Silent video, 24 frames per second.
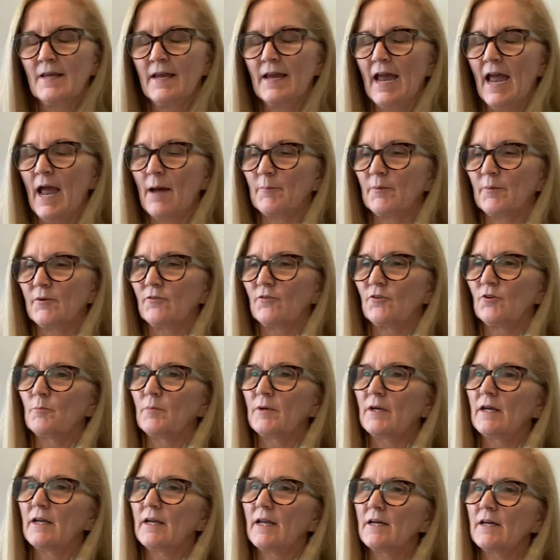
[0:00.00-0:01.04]
Happens to
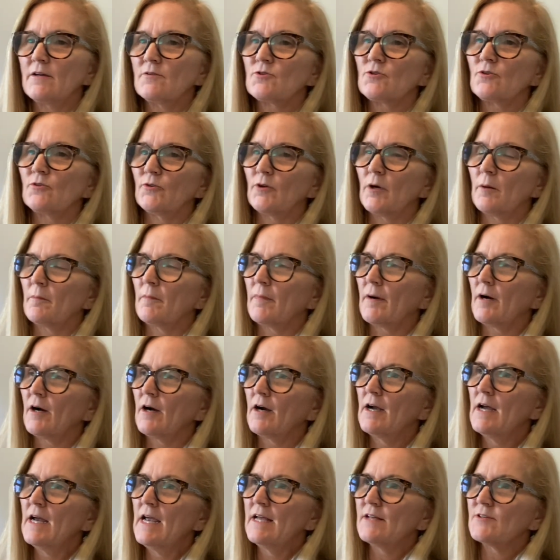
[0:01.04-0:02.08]
be an angel number.
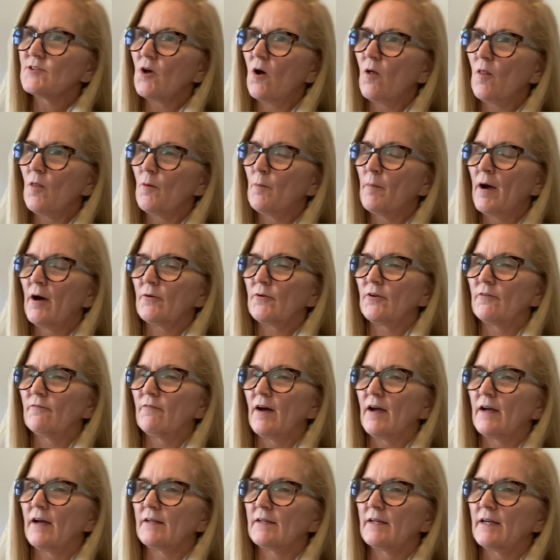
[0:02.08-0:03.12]
It's all about
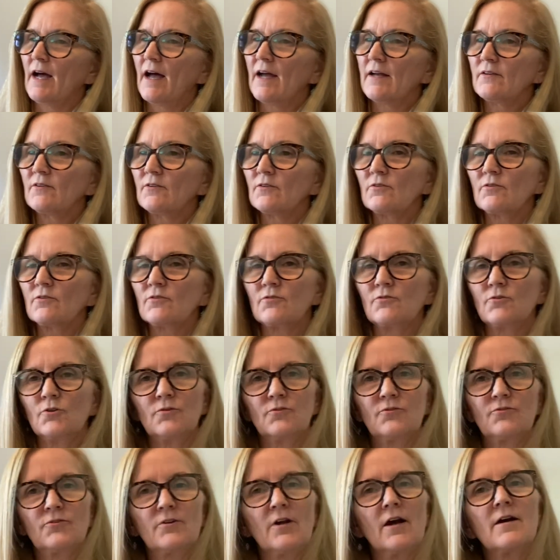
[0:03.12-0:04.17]
divine guidance, new
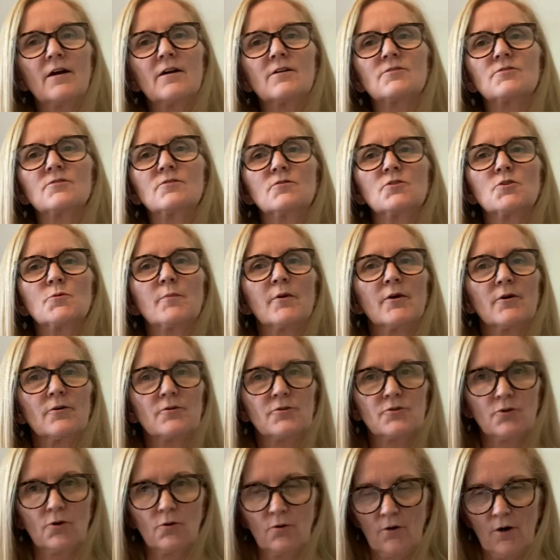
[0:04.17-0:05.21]
starts, and
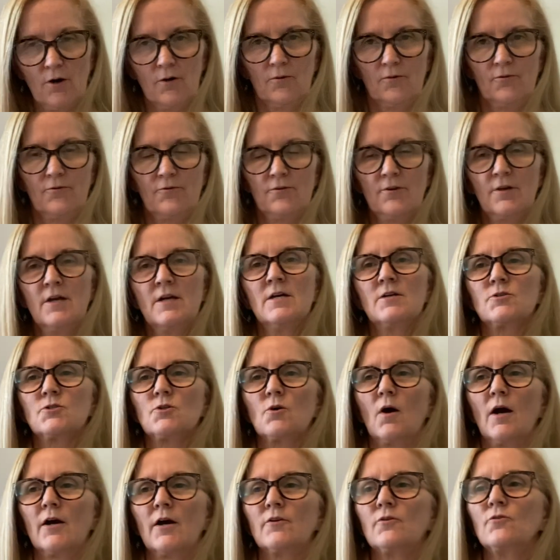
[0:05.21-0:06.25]
spiritual growth. So
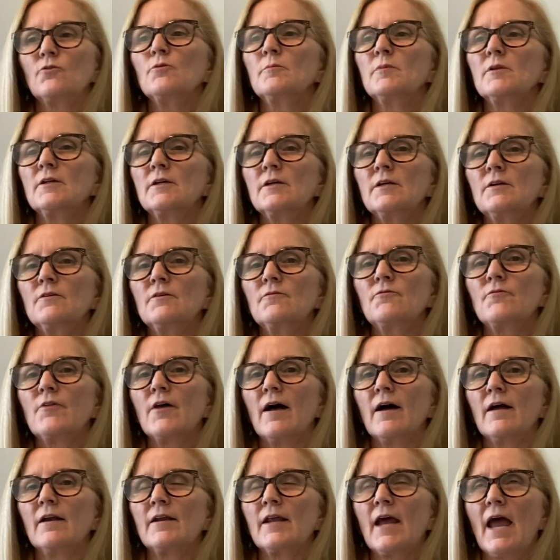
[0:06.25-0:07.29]
I do believe
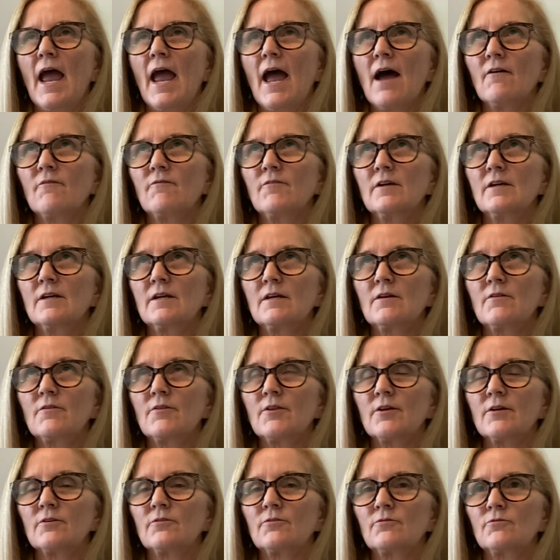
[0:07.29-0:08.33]
that having
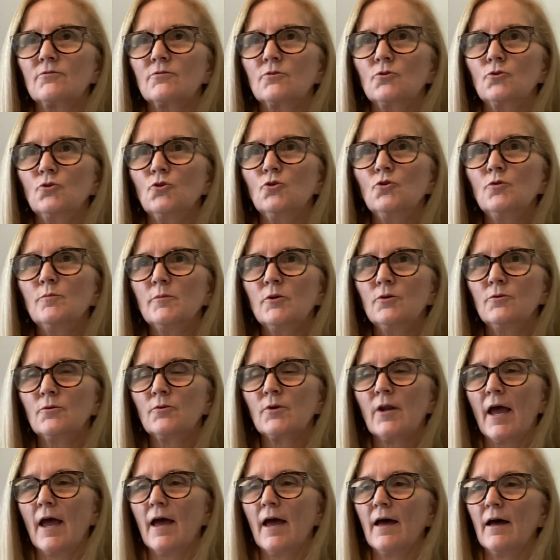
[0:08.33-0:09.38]
this new
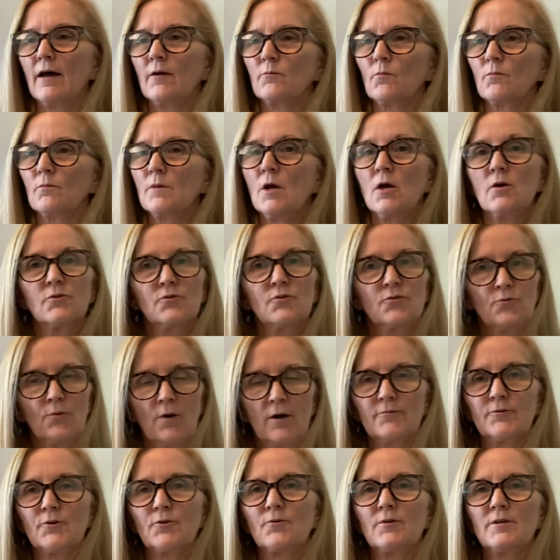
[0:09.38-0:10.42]
moon at
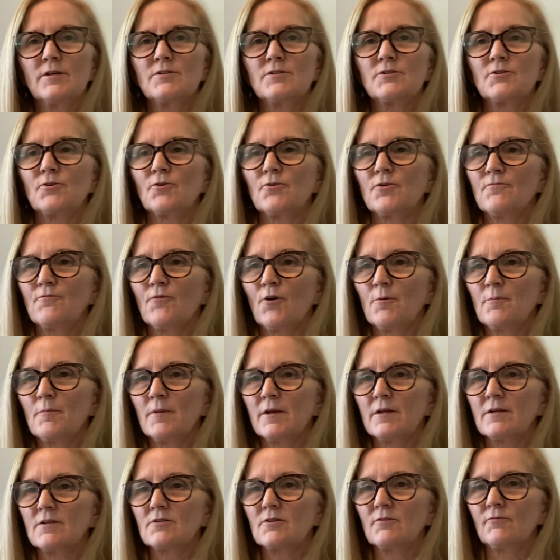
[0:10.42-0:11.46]
12 degrees, 34
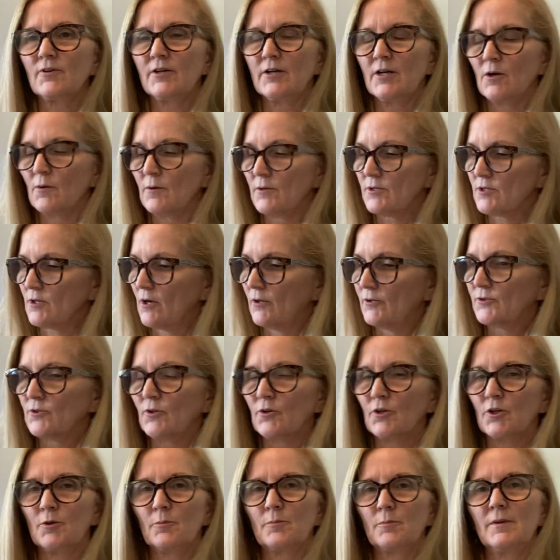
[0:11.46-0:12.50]
minutes of Leo is also
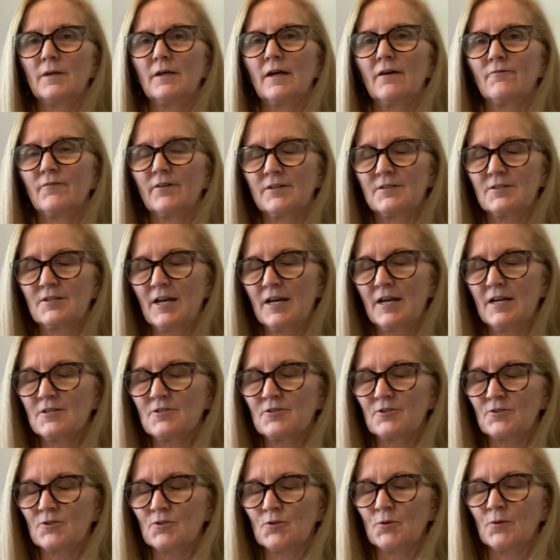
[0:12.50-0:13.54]
going to be
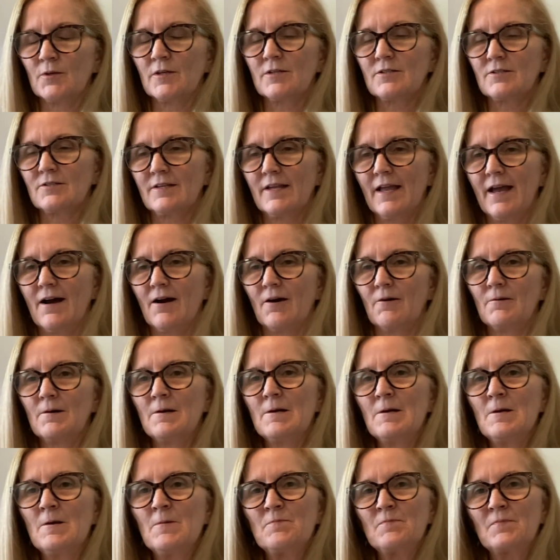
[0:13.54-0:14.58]
advantageous to us. Now,
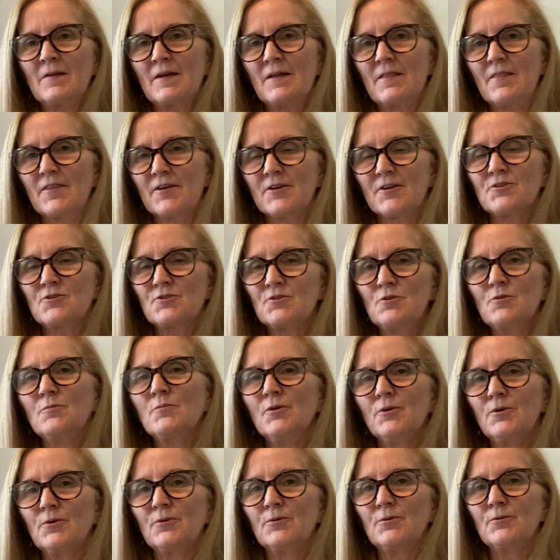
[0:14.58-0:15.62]
this new
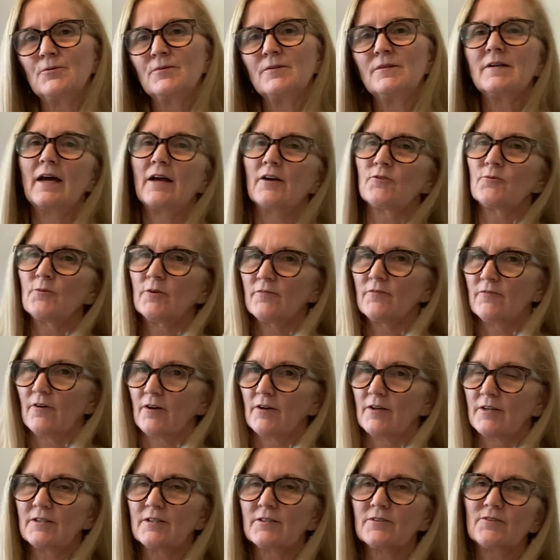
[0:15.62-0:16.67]
moon, as we've
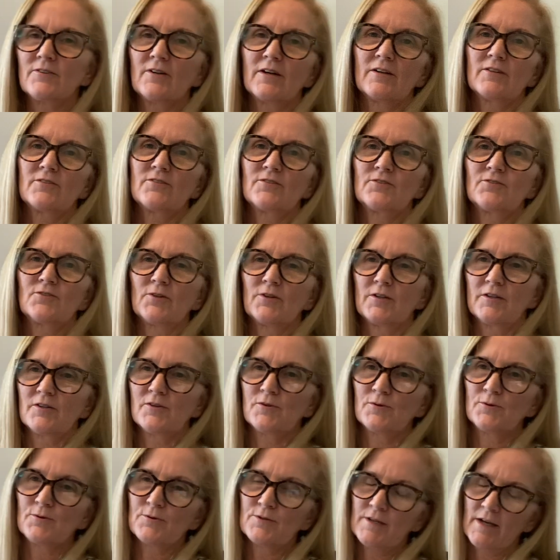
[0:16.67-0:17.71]
already discussed, is going
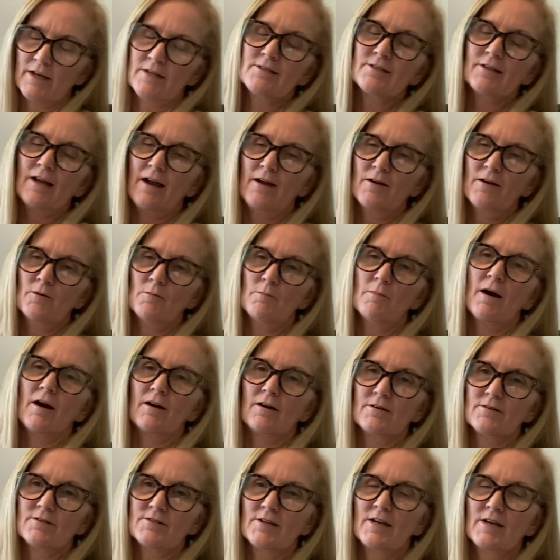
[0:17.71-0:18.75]
to sextile
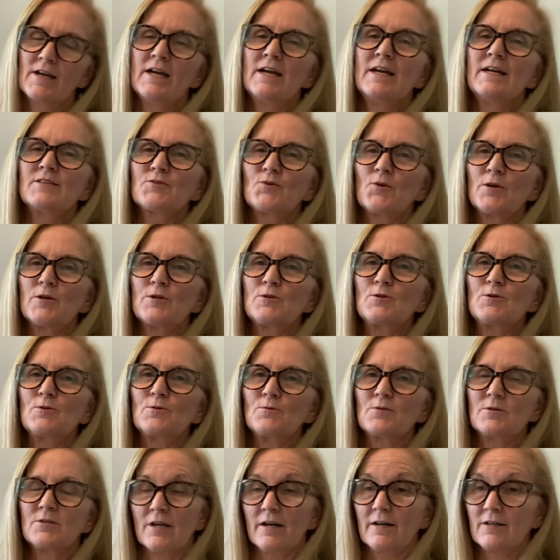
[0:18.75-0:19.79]
Mars. It's going to
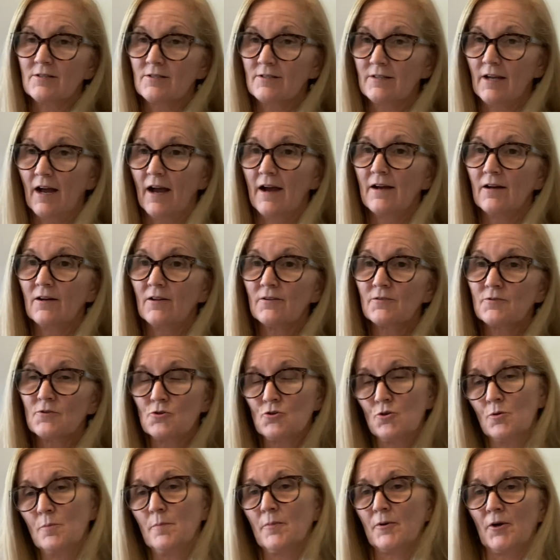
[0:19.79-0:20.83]
sextile
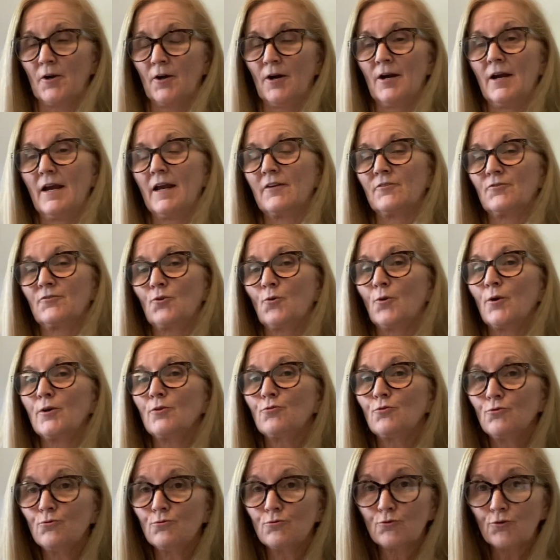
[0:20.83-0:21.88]
Jupiter. It's going
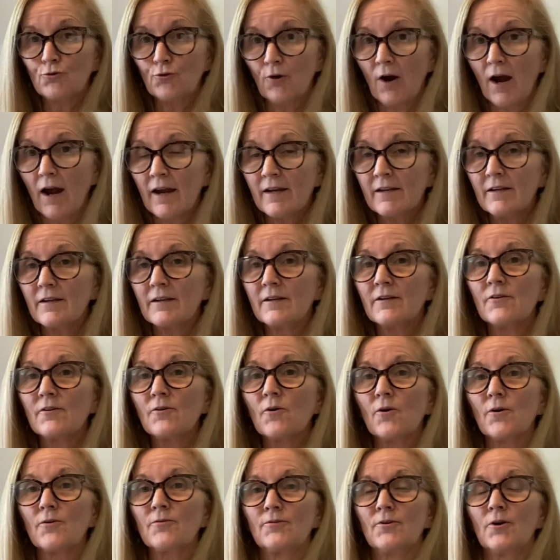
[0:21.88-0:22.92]
to trine the
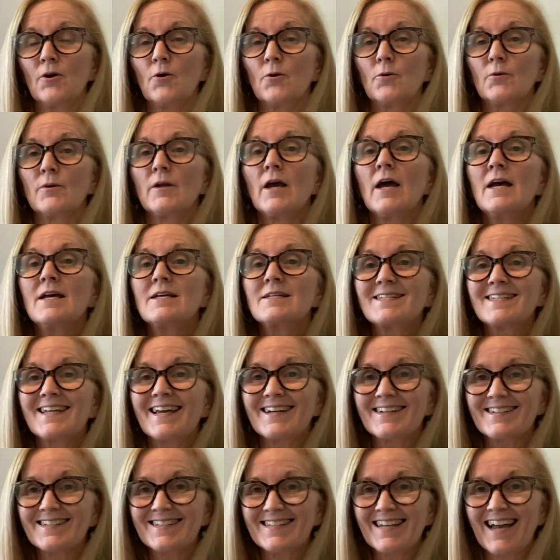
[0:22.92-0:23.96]
North Node,
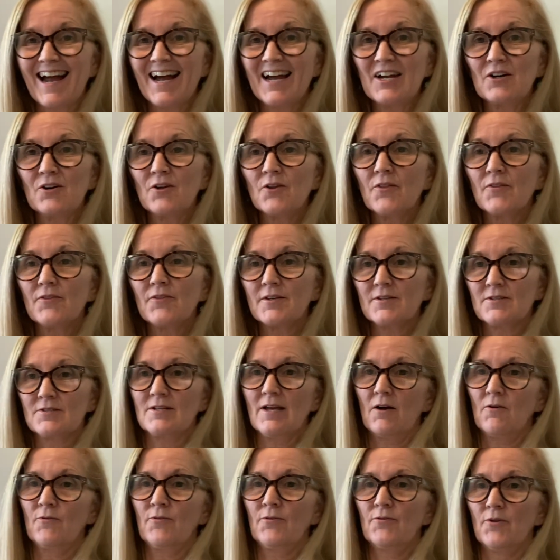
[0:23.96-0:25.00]
sextile the
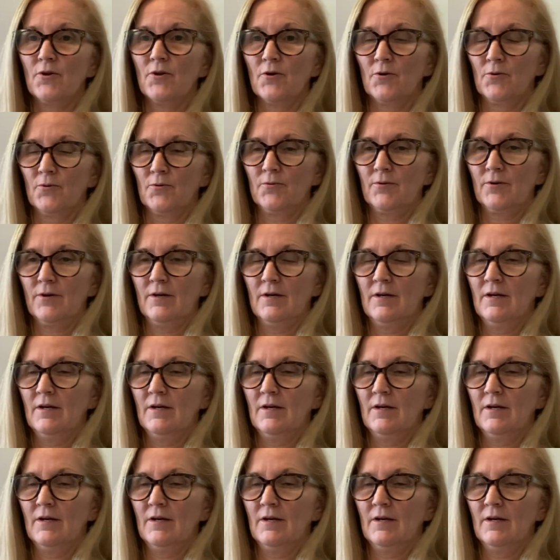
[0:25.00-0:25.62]
South Node.